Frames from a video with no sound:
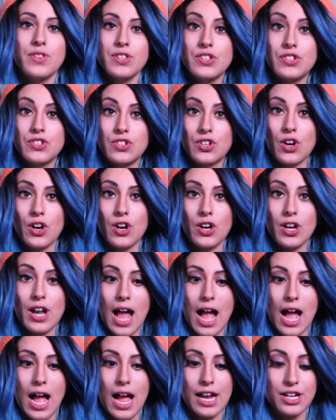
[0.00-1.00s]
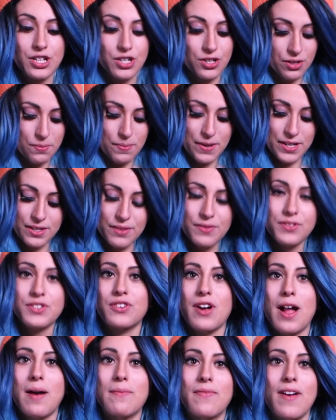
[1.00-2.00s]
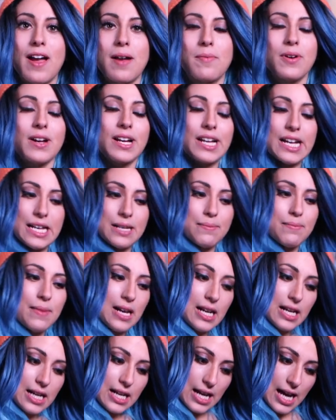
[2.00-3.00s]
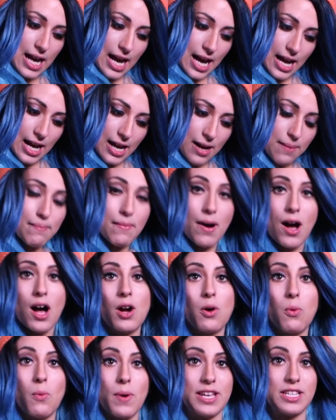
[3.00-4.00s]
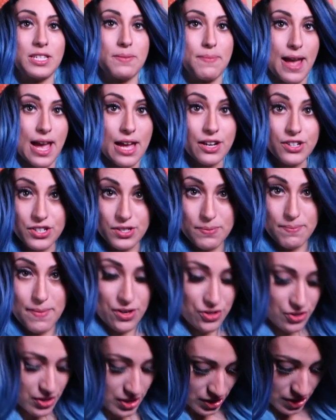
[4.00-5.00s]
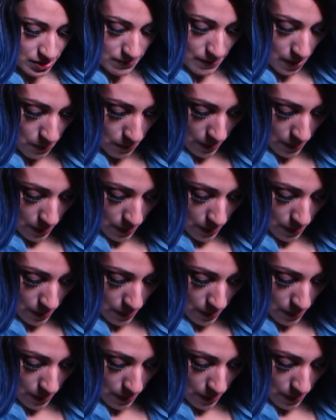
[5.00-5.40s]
the skirt, I took a piece of scrap fabric and made it a mock waistband, just measured it to my